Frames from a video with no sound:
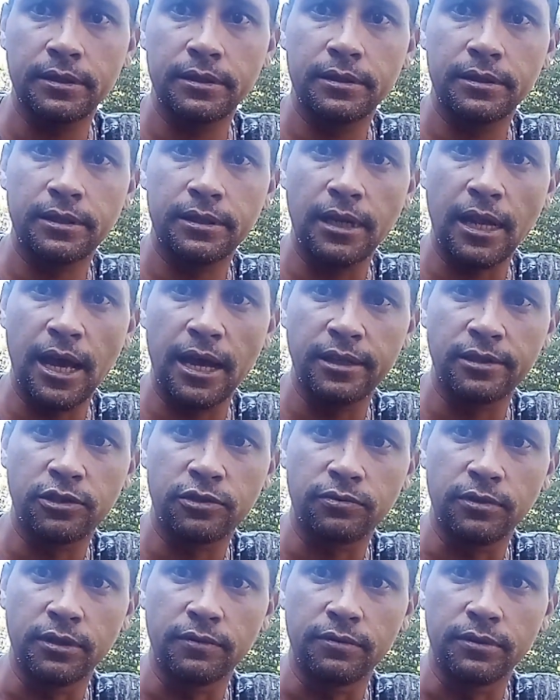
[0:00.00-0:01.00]
slide
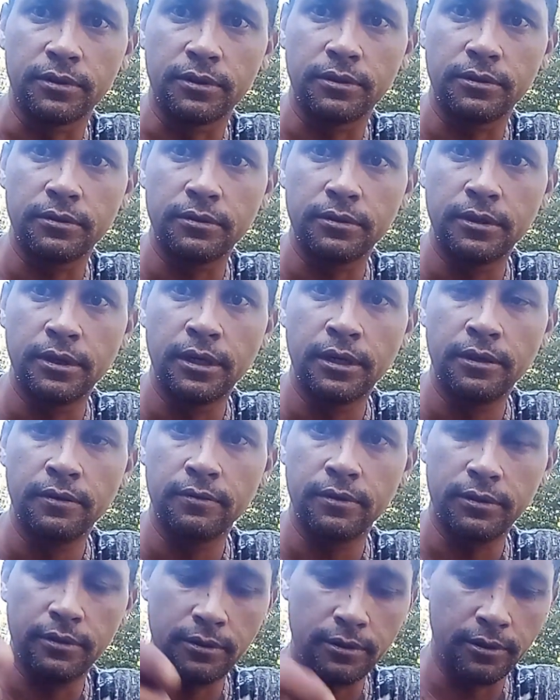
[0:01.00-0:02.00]
swivels.
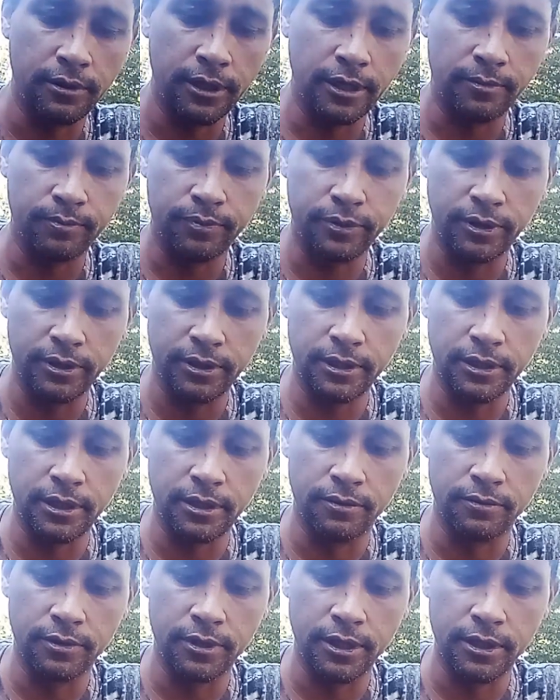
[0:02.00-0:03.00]
We're gonna go ahead and put it
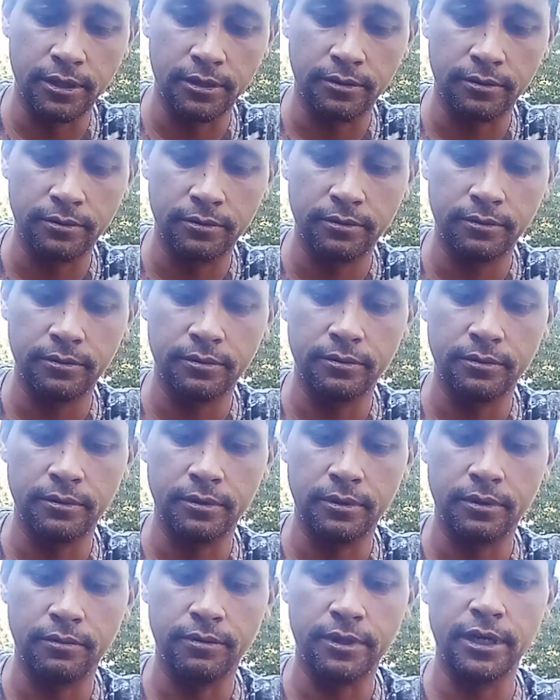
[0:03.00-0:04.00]
on here,
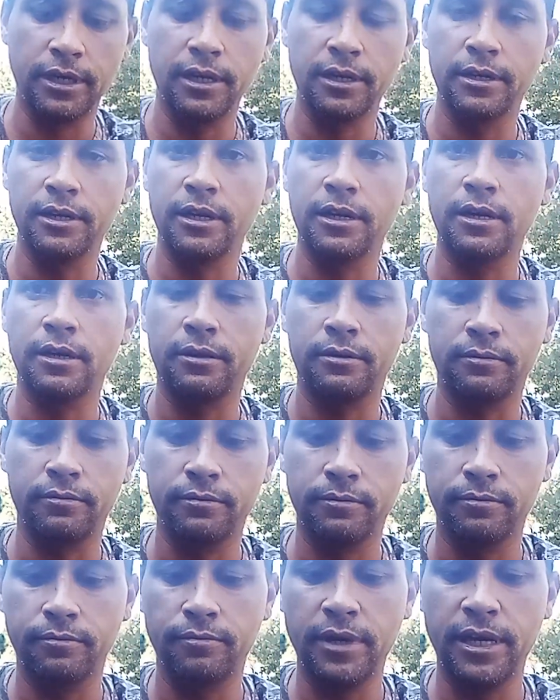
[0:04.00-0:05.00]
on the end of our
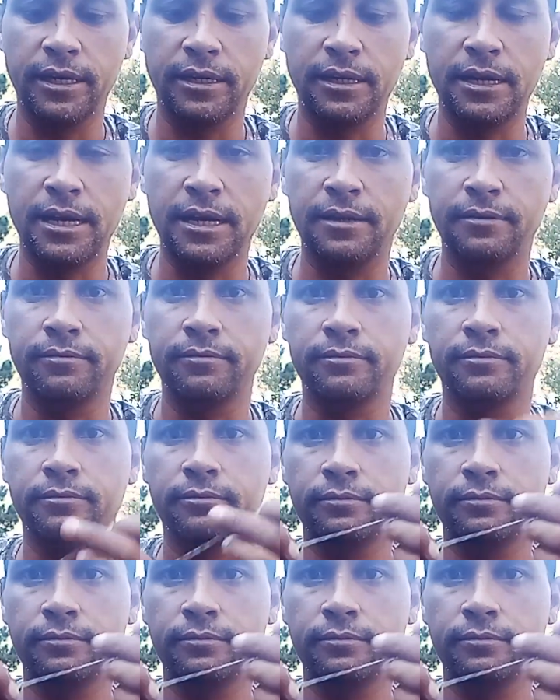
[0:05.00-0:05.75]
main line.